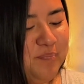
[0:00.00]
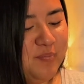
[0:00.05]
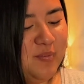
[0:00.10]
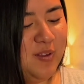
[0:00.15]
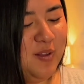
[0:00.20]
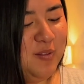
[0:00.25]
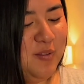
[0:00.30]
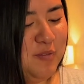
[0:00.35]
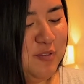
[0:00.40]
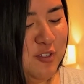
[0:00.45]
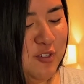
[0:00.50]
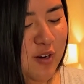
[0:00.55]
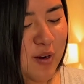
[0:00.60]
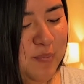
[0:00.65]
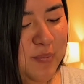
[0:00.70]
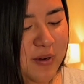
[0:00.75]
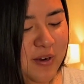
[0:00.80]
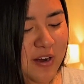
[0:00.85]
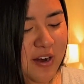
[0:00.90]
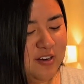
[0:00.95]
And I love
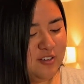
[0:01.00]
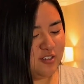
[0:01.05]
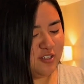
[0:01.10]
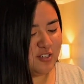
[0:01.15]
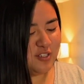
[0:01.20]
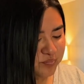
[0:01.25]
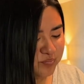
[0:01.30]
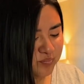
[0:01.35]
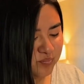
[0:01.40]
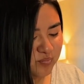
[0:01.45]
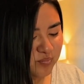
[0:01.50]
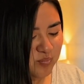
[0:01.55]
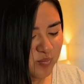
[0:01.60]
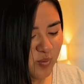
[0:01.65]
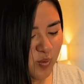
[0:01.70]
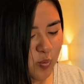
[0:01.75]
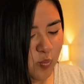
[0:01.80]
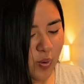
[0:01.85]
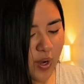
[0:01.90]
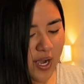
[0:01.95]
strawberry. It's just,
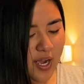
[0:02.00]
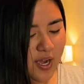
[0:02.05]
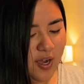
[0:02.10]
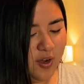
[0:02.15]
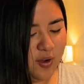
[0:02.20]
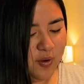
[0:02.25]
wow.